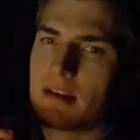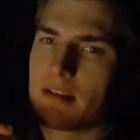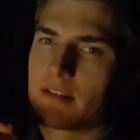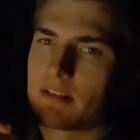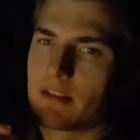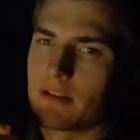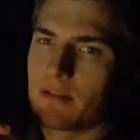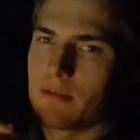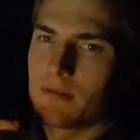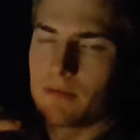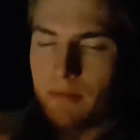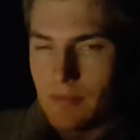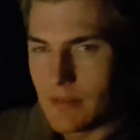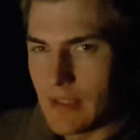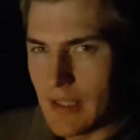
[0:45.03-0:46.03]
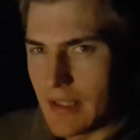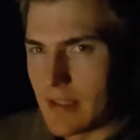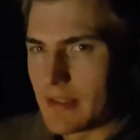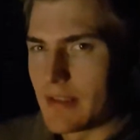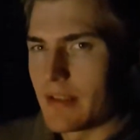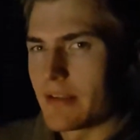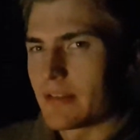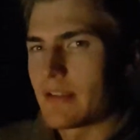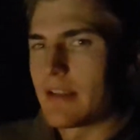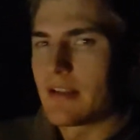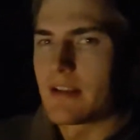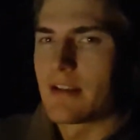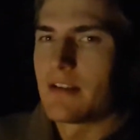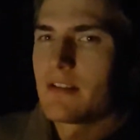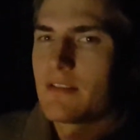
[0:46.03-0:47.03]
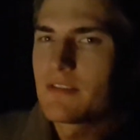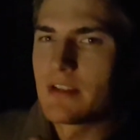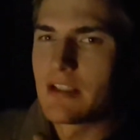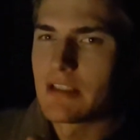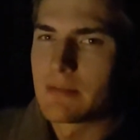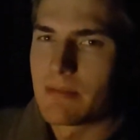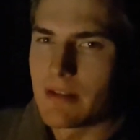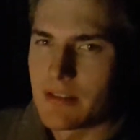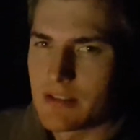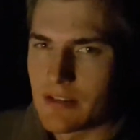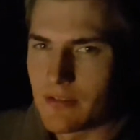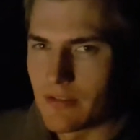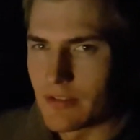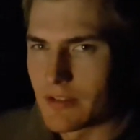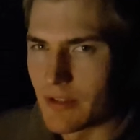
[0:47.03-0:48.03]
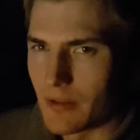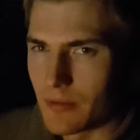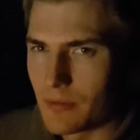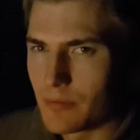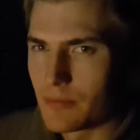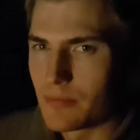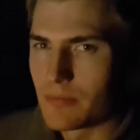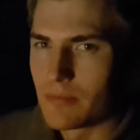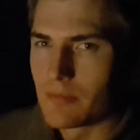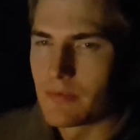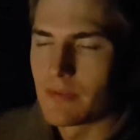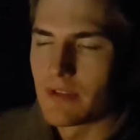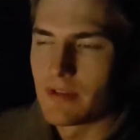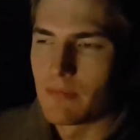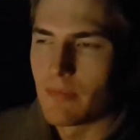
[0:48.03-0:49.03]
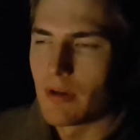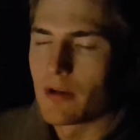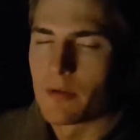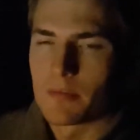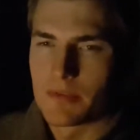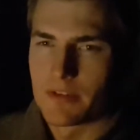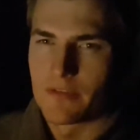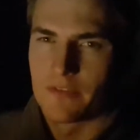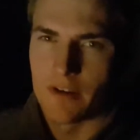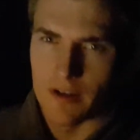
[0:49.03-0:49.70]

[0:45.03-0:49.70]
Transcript: So yeah, that kind of takes place across the whole, up to